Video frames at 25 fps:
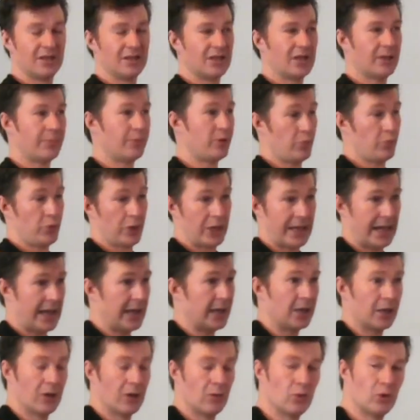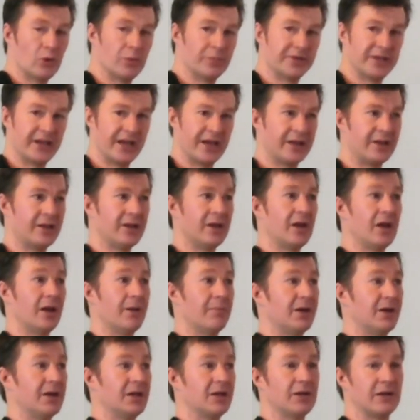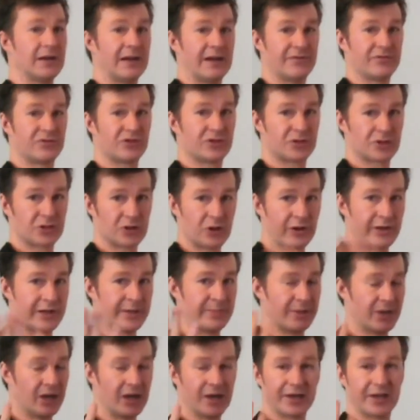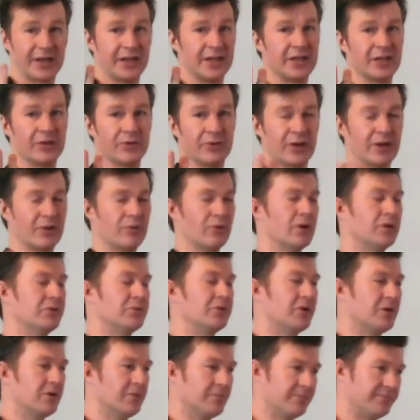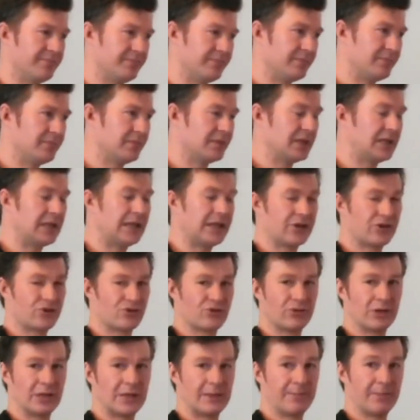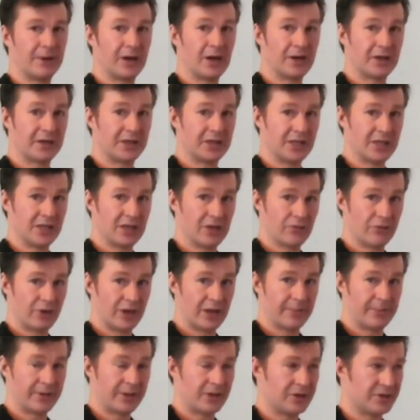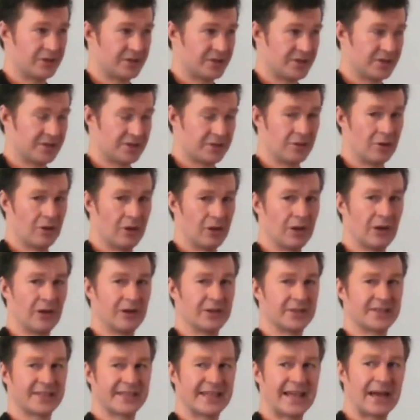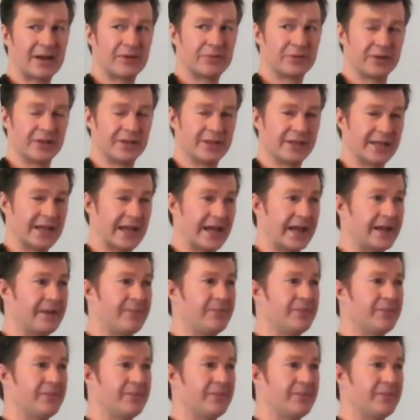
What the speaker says: mean, we can go at warp 10, but you'll have Scotty barking in your ear. Well, not literally barking in your ear because there's not a lot of sound in the game,